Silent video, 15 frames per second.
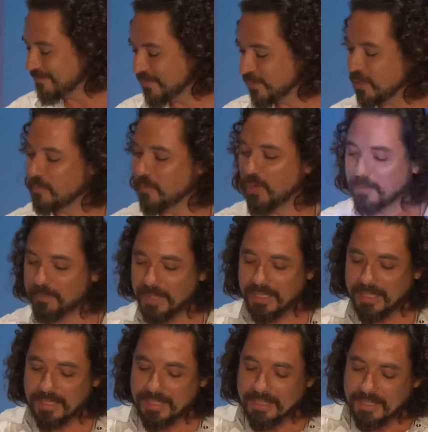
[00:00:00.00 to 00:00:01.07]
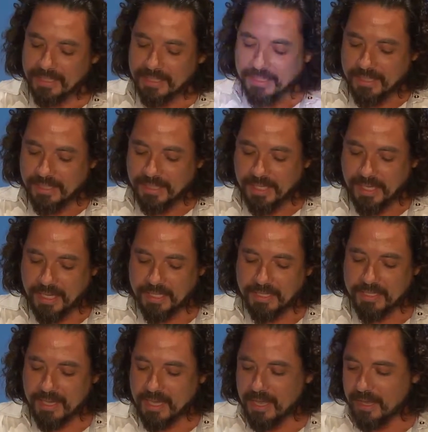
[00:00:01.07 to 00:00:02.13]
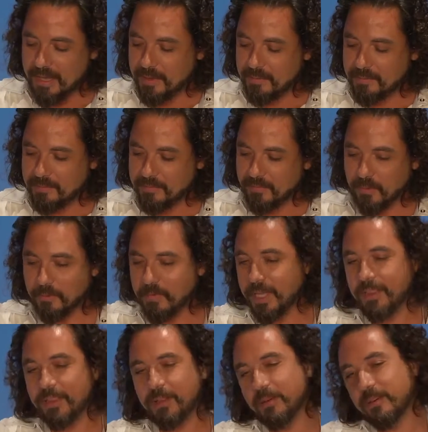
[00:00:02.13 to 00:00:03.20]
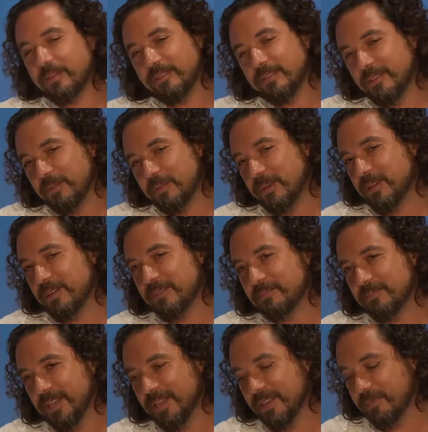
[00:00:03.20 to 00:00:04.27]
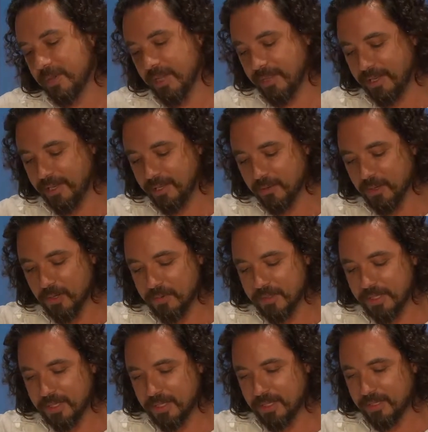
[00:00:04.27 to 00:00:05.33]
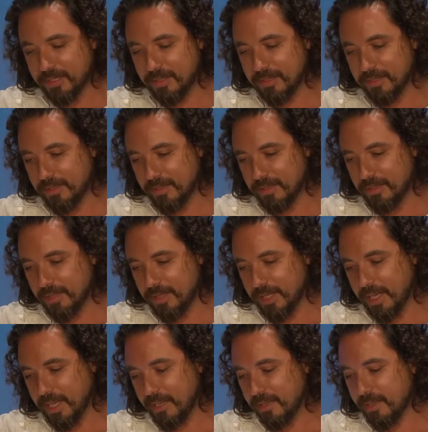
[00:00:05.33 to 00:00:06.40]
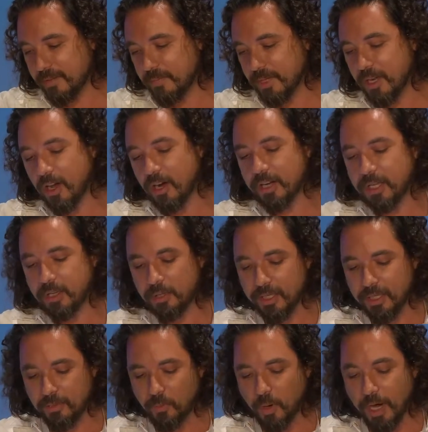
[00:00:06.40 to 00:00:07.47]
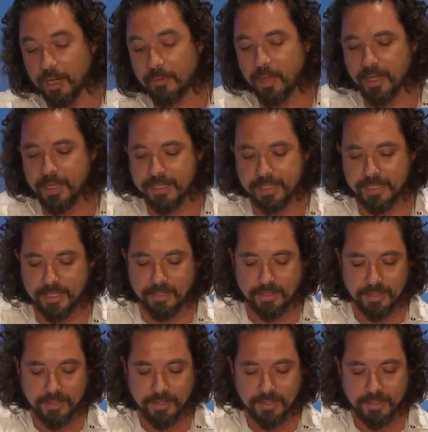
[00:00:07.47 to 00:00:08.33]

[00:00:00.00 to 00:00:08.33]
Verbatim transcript: Couple. And um, for me, they were they were like my heroes. And I had a, an article in Wired magazine.